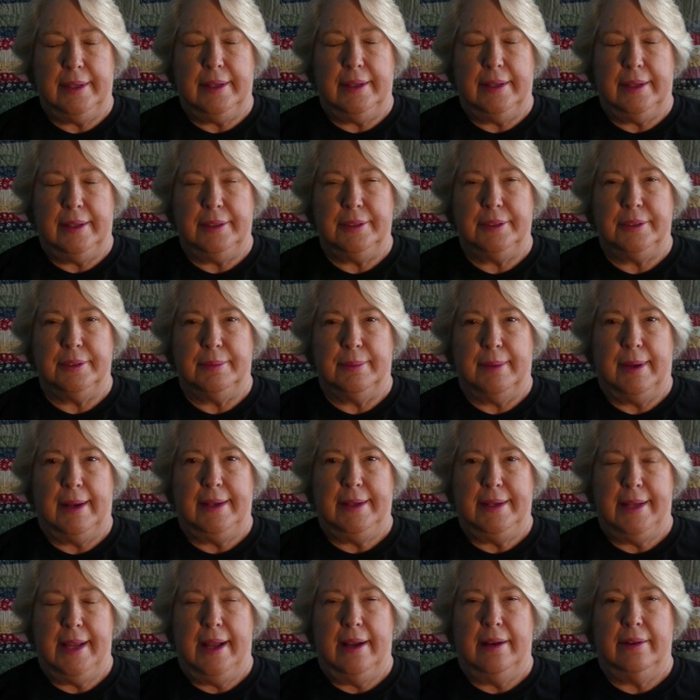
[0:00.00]
under
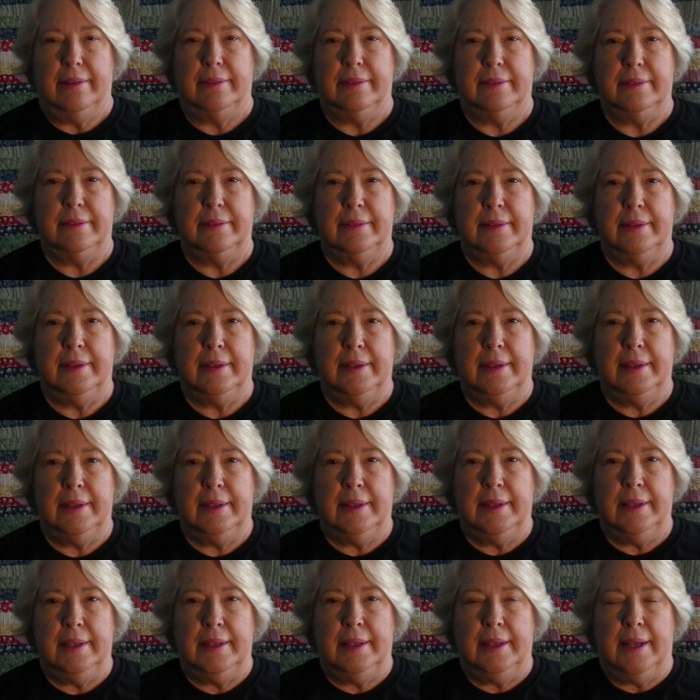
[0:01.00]
right now.
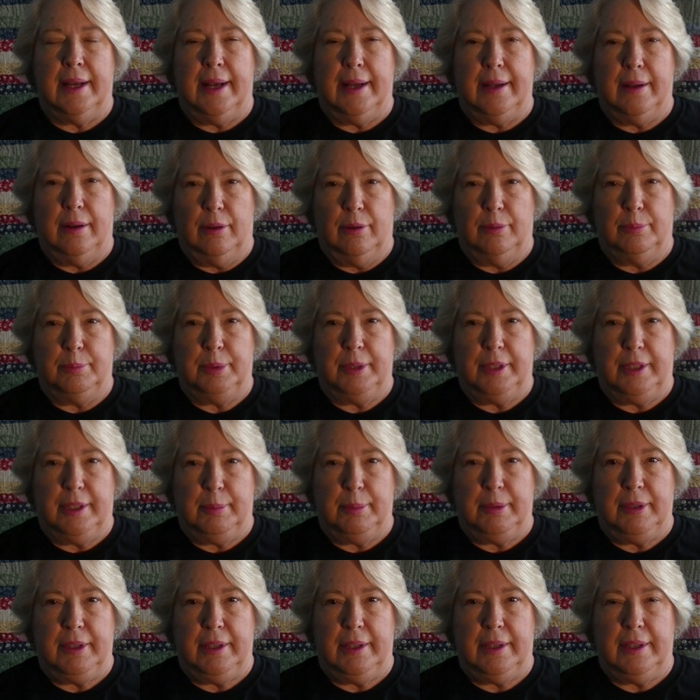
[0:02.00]
I hope it'll
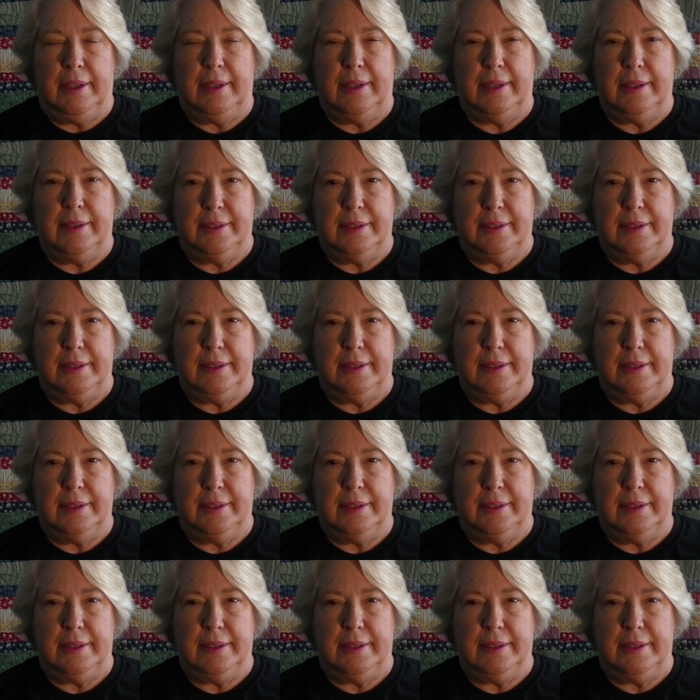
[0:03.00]
be